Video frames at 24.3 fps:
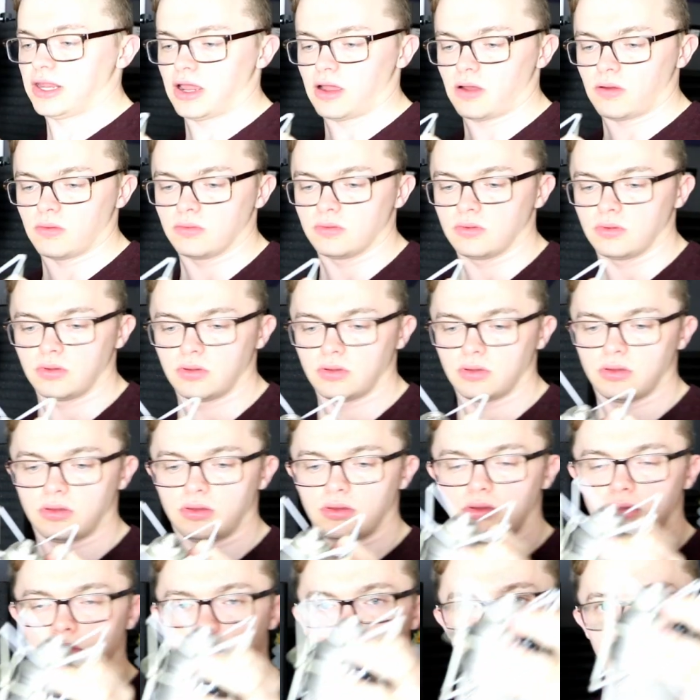down.
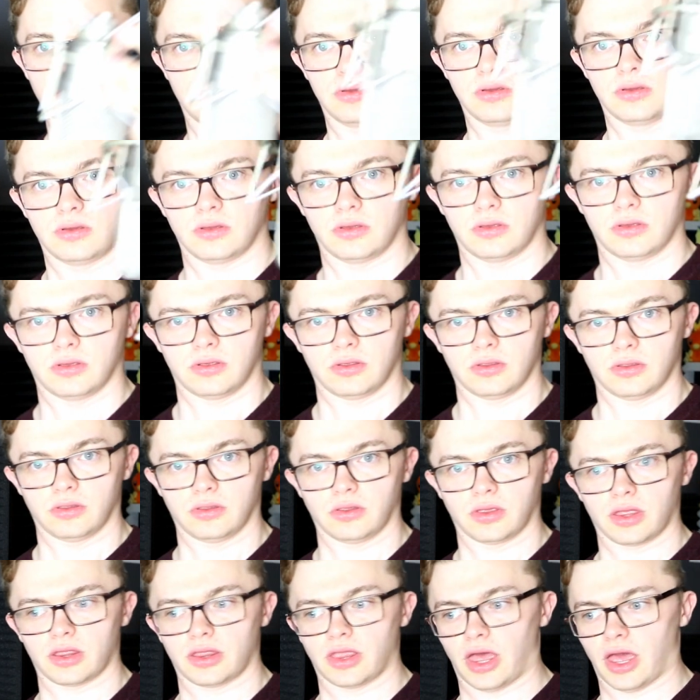
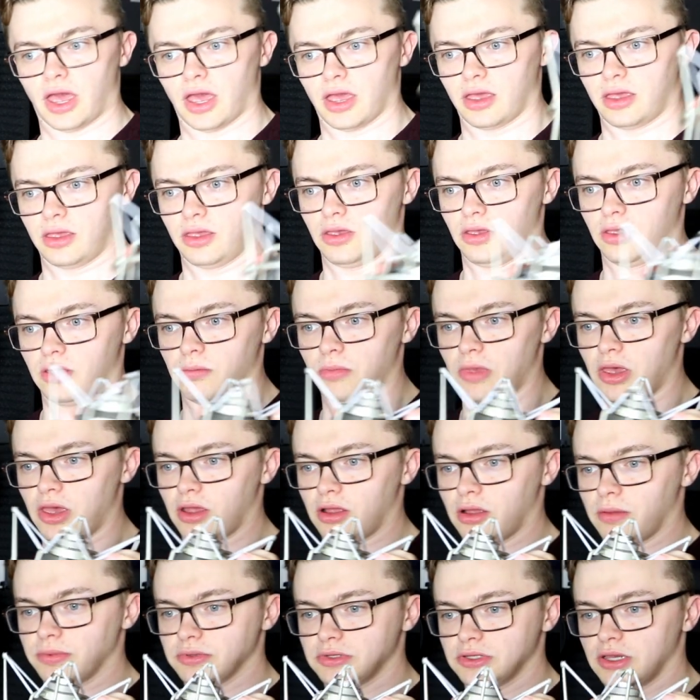Look at that. You can make
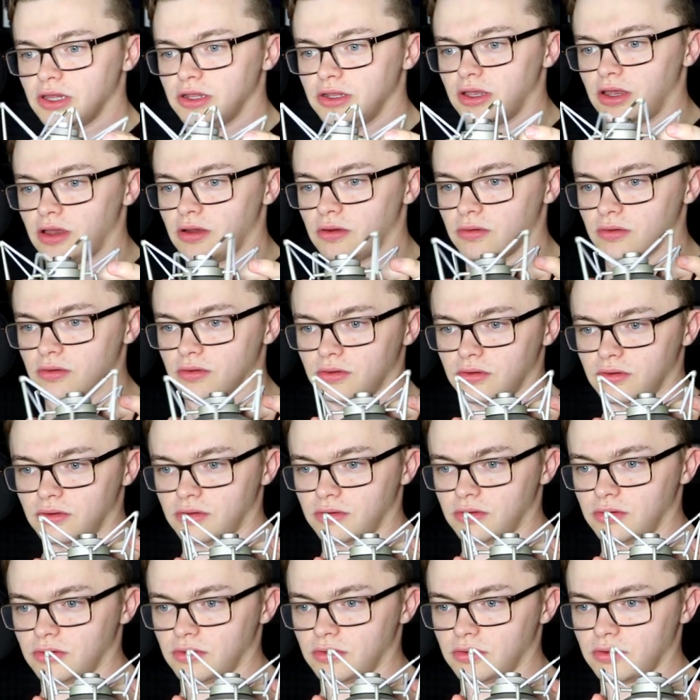it wow, upside down.
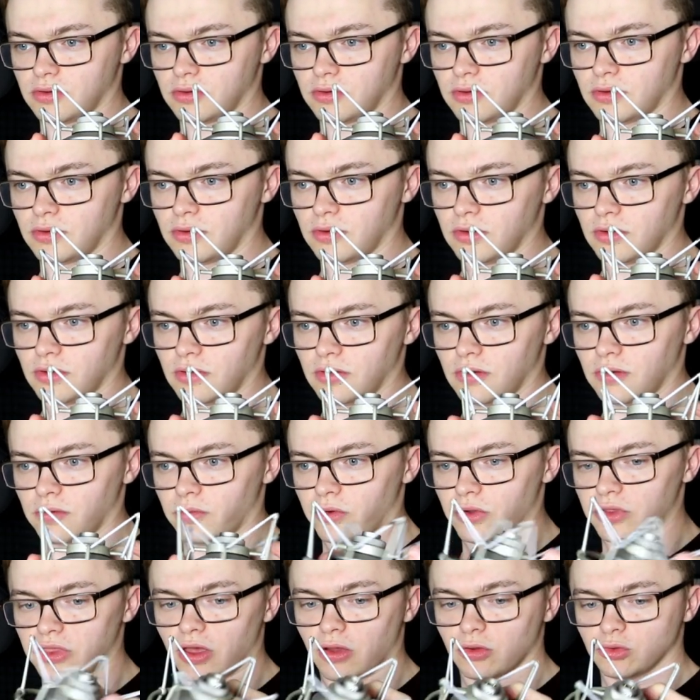
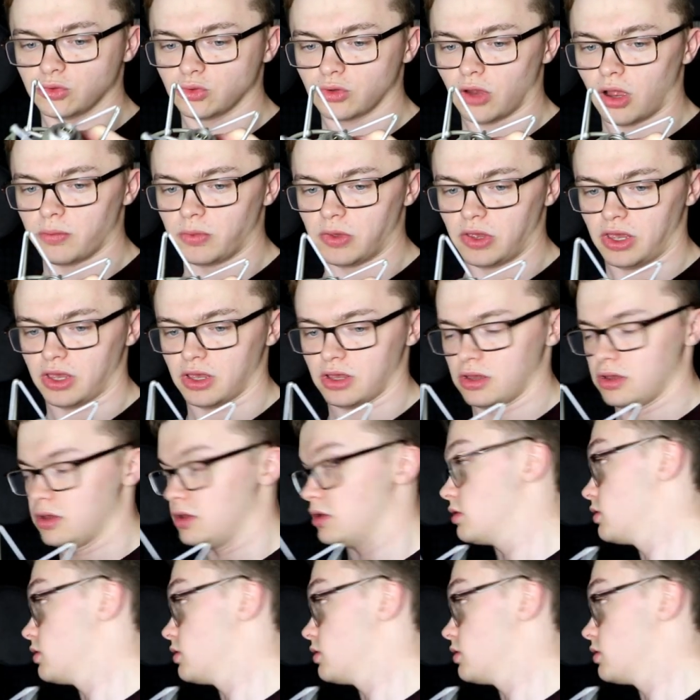Without dropping it.